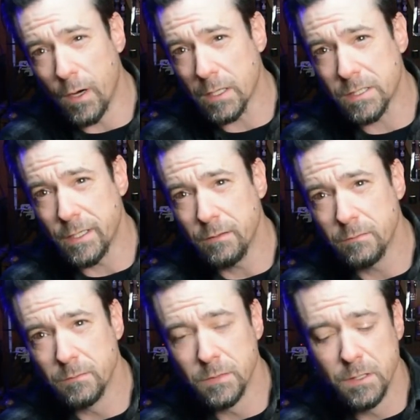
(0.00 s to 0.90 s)
epoxy
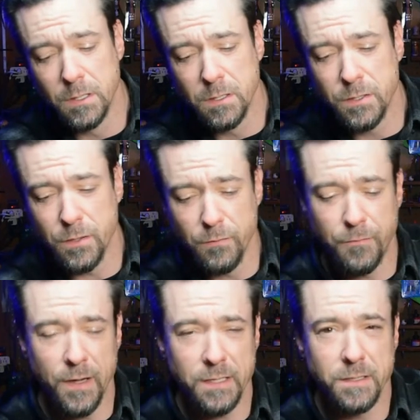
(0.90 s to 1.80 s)
to
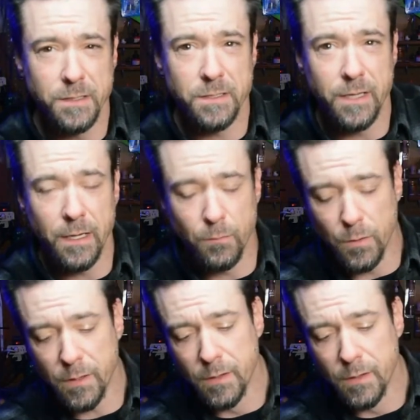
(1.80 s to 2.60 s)
fasten this down